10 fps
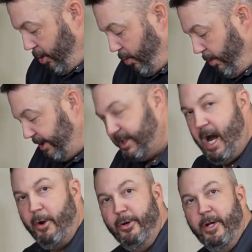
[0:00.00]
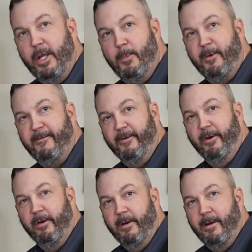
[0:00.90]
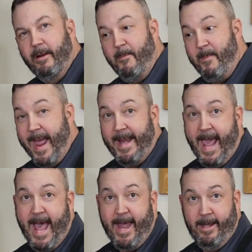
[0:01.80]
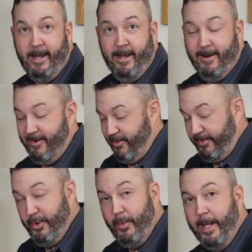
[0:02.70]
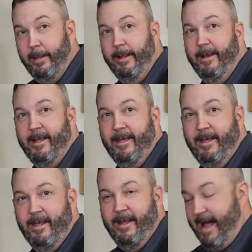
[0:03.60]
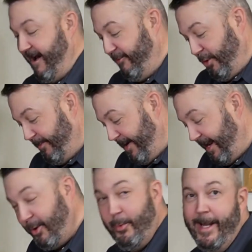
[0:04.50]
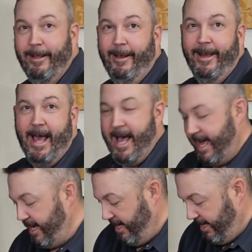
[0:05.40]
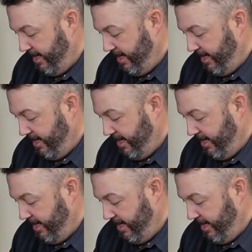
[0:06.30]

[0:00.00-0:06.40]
What chowder do you prefer, Manhattan or New England? I've always been a New England guy,